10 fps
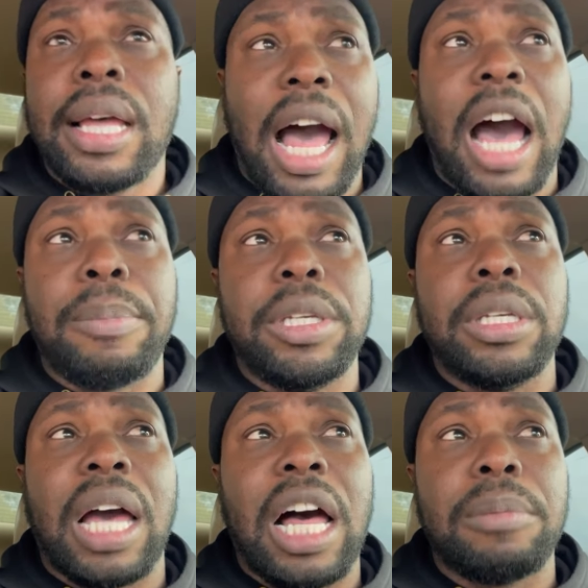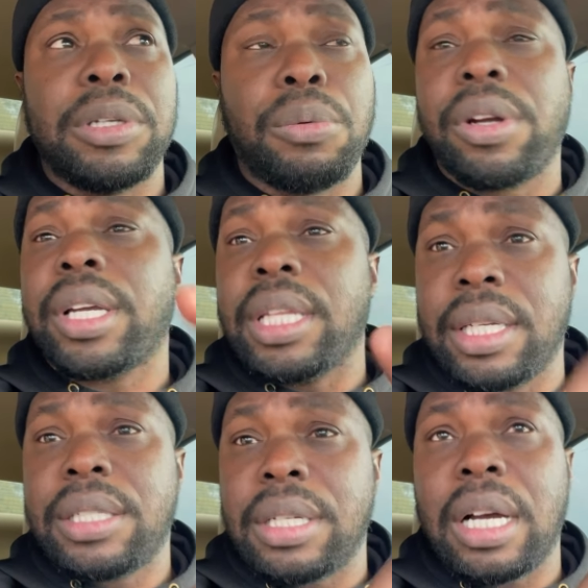I'll be working
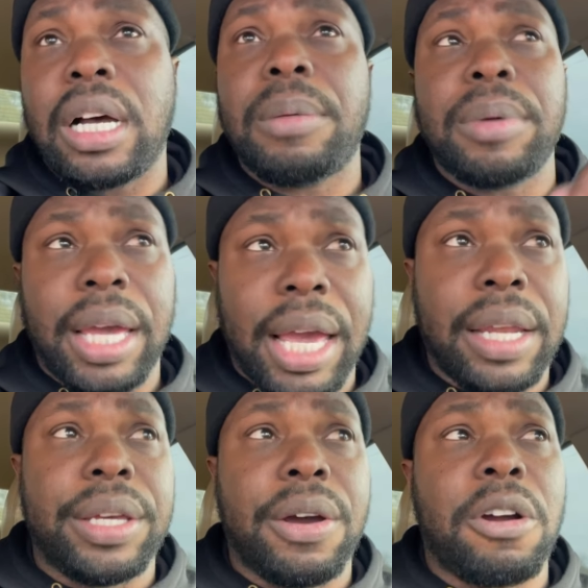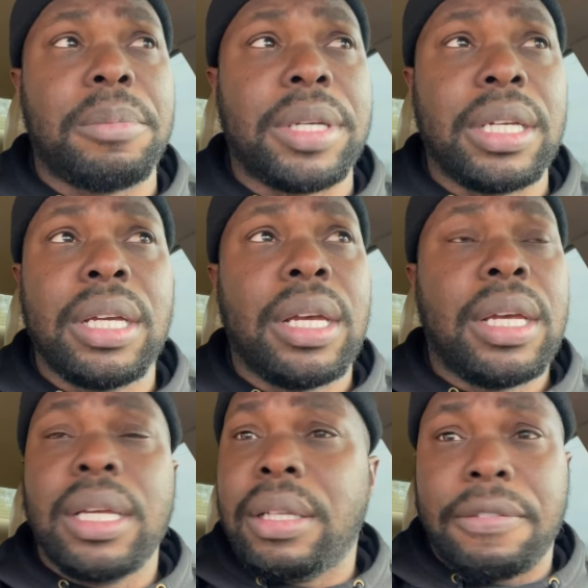this job and the Army
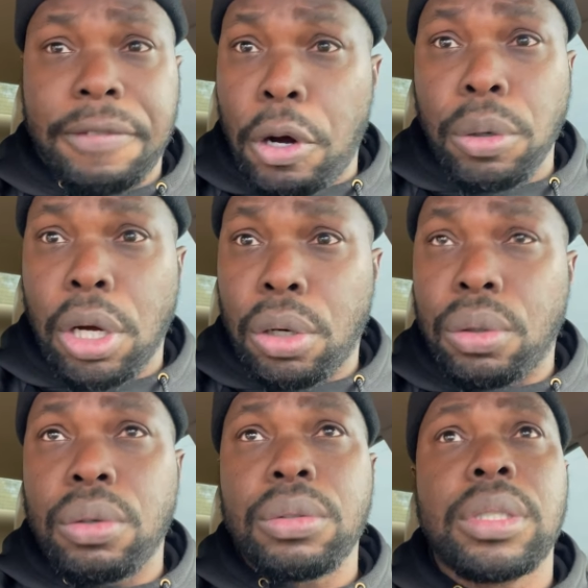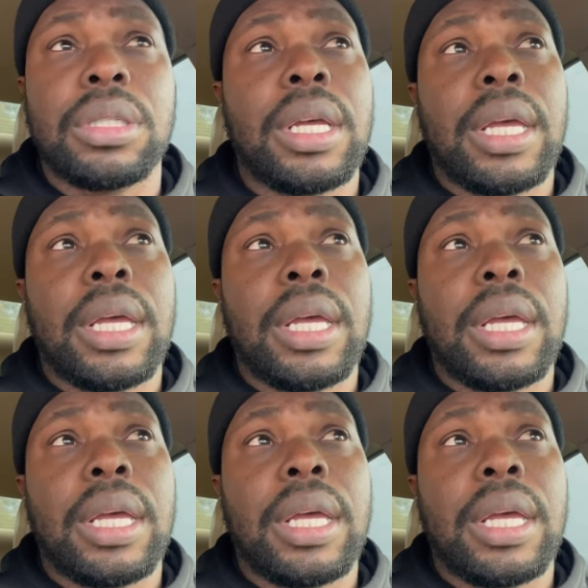photos,